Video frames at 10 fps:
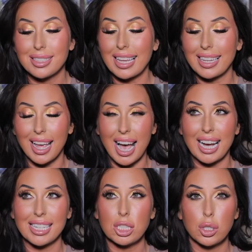and
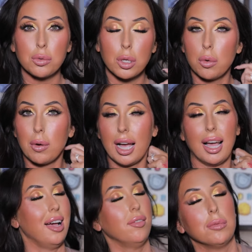I don't know why I
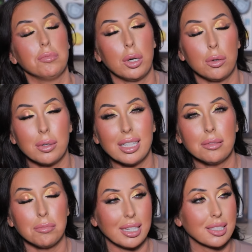haven't bought one
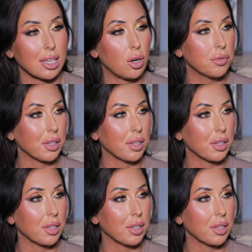myself.